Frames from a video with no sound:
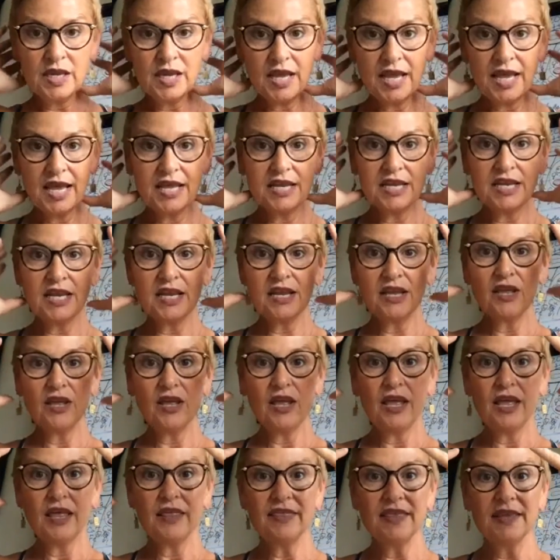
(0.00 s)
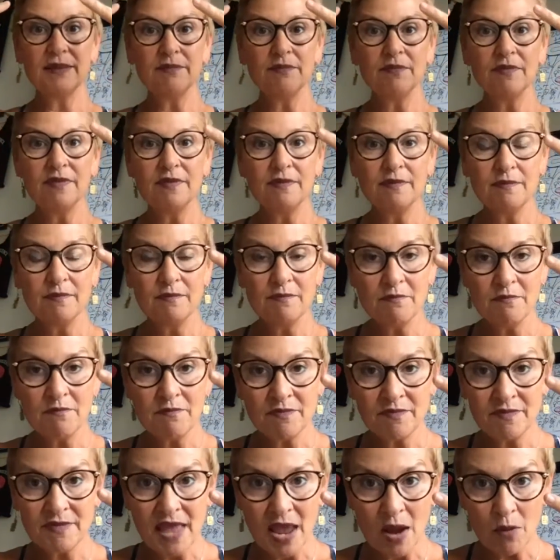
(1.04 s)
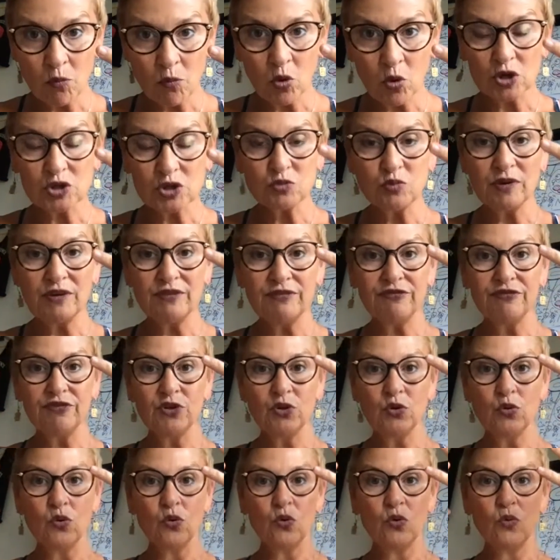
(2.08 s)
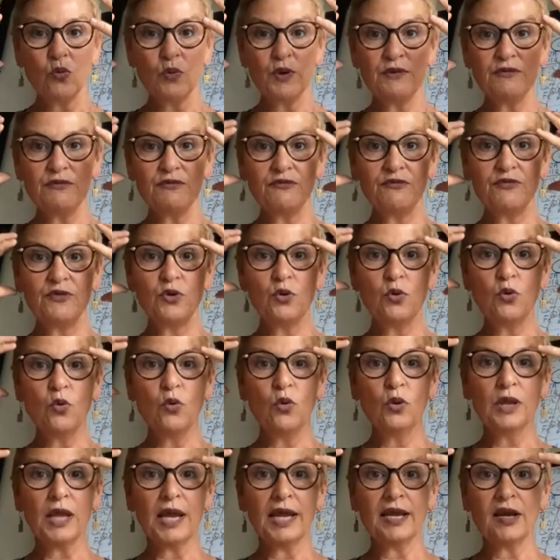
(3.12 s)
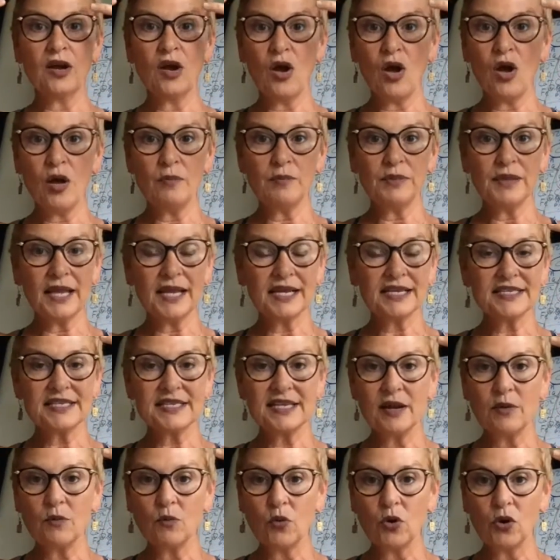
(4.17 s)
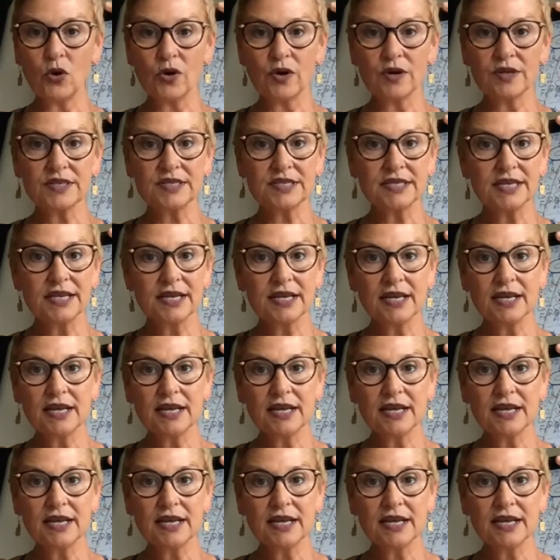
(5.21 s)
and the networks we fuel. We fuel like complex networks.